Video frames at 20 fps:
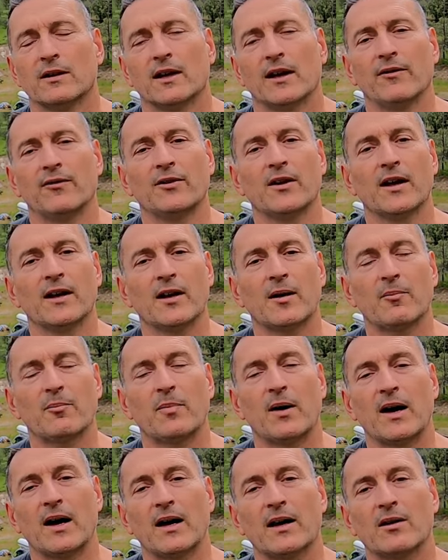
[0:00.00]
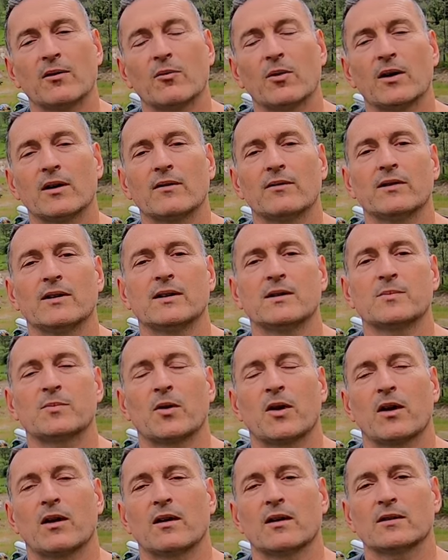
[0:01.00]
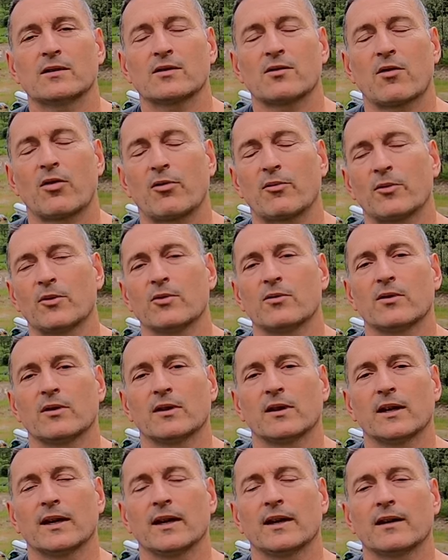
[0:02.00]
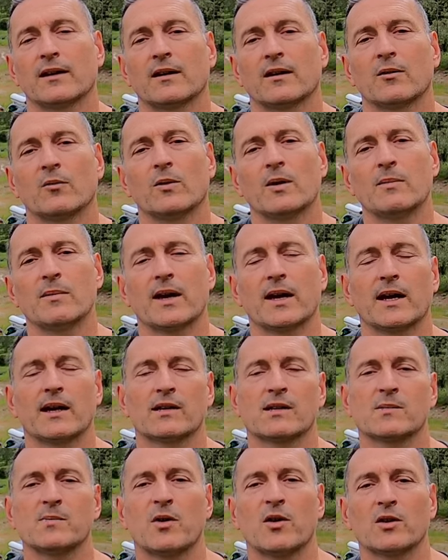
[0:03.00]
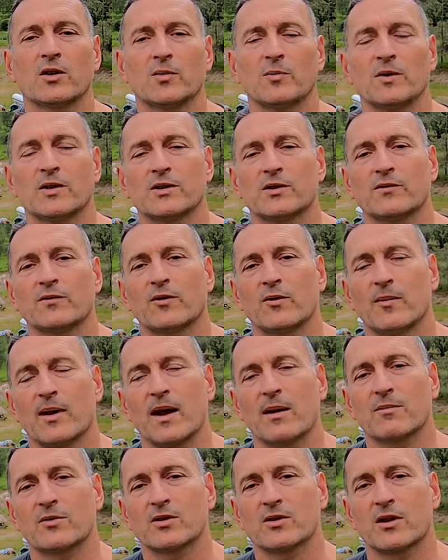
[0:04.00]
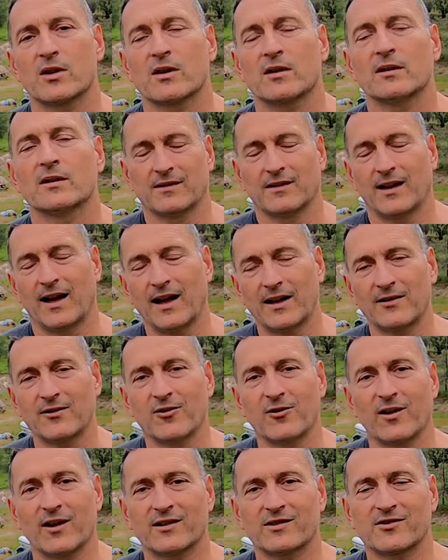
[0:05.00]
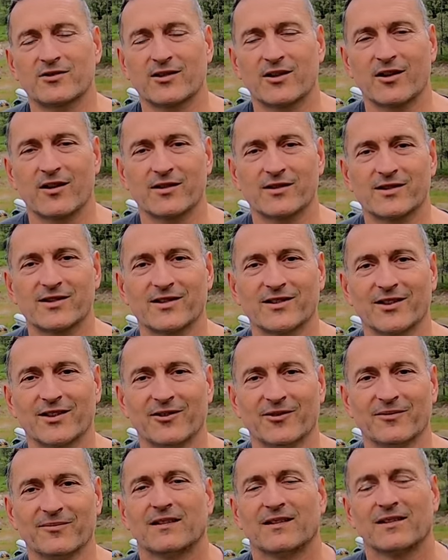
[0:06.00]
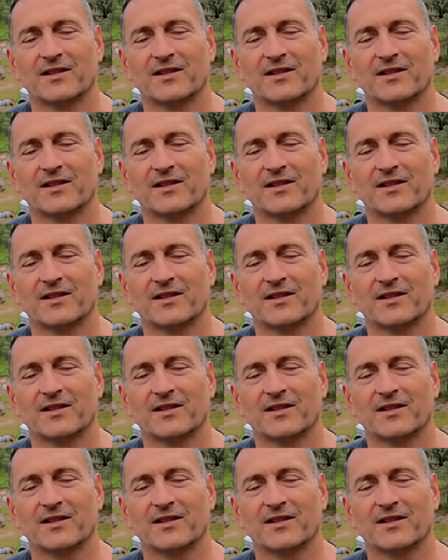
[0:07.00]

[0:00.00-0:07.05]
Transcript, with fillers: If you end up buying one of these products through the link, we may get a small commission from Amazon at no extra cost to you.